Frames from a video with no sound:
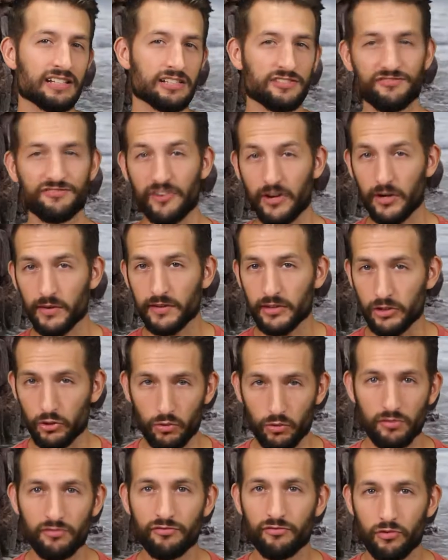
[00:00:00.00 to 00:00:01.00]
is fairly
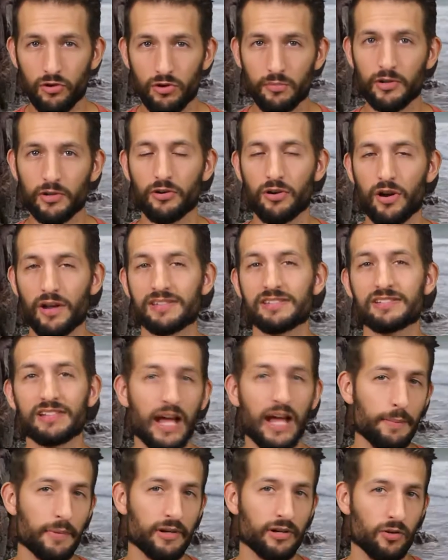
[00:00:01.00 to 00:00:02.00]
uniform across
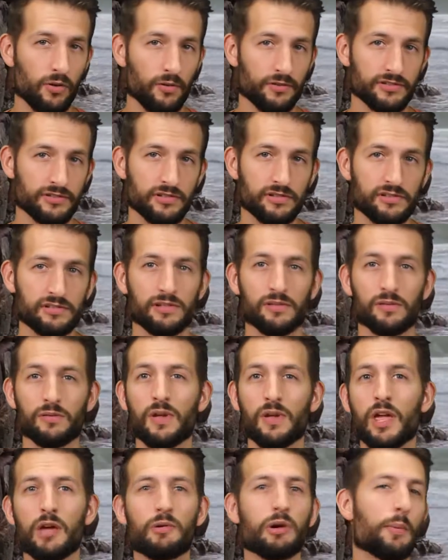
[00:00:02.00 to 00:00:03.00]
time and culture, so
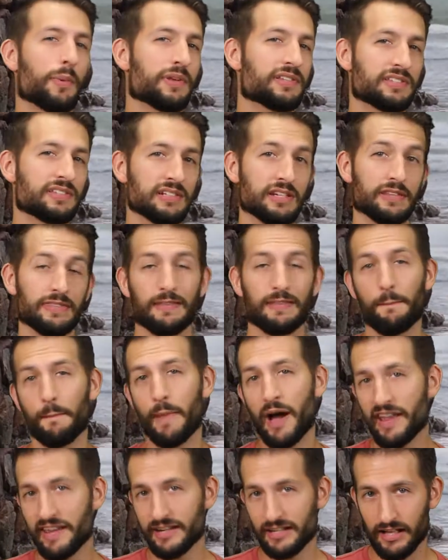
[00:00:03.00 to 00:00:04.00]
what we see in the
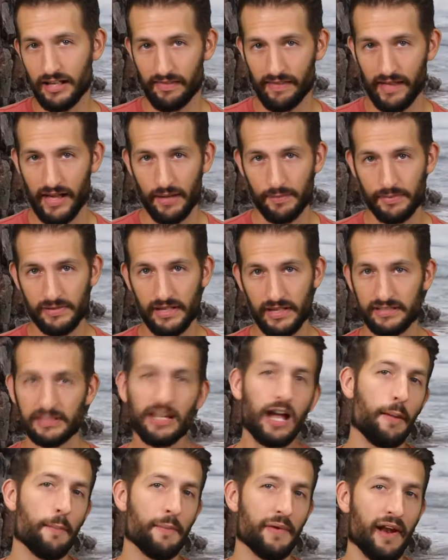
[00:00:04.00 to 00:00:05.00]
Mayan collapse has
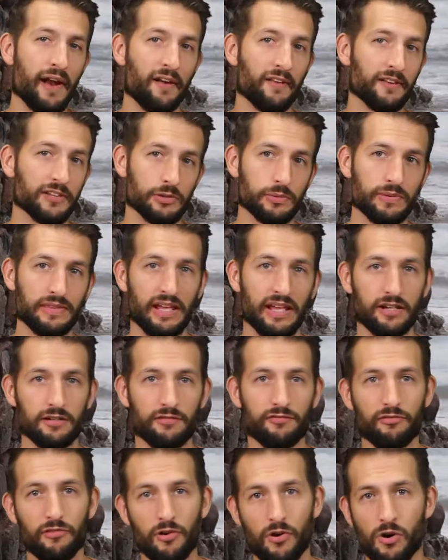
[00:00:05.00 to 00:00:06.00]
commonalities with the end
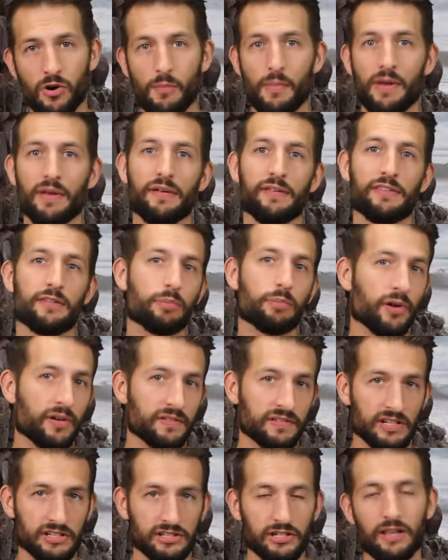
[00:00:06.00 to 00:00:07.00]
of Rome, and the
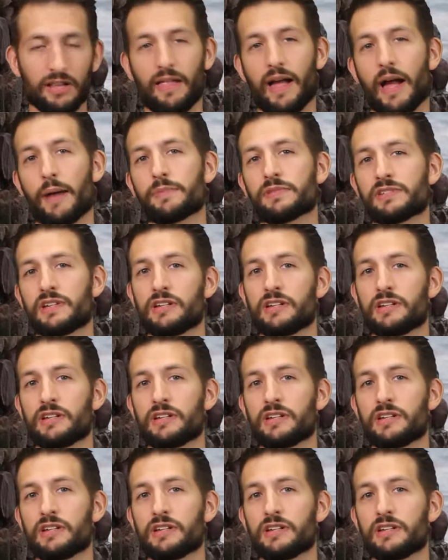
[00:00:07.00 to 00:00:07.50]
Bronze Age collapse,